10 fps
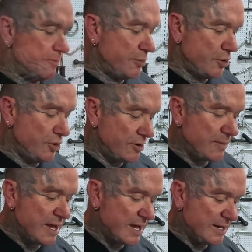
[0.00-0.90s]
burn
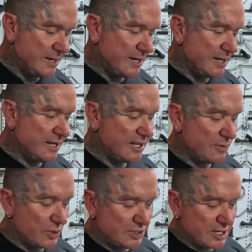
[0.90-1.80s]
them out, and
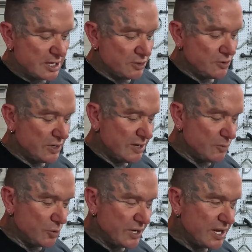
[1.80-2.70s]
then once you can't do any
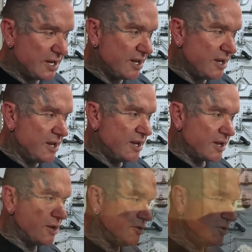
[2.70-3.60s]
more there, go